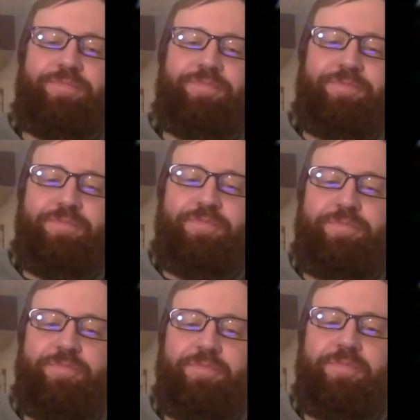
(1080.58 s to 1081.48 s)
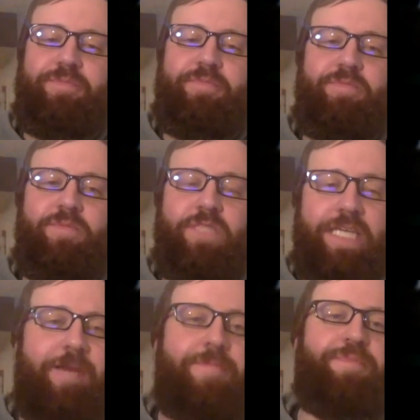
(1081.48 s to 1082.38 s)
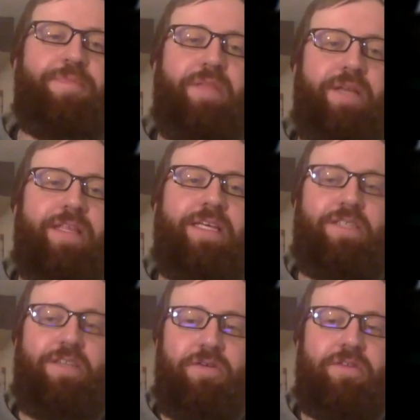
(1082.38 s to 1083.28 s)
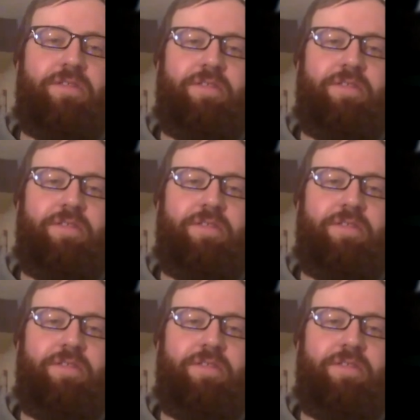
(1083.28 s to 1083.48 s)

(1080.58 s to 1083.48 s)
pretty objective yeah we express opinions so.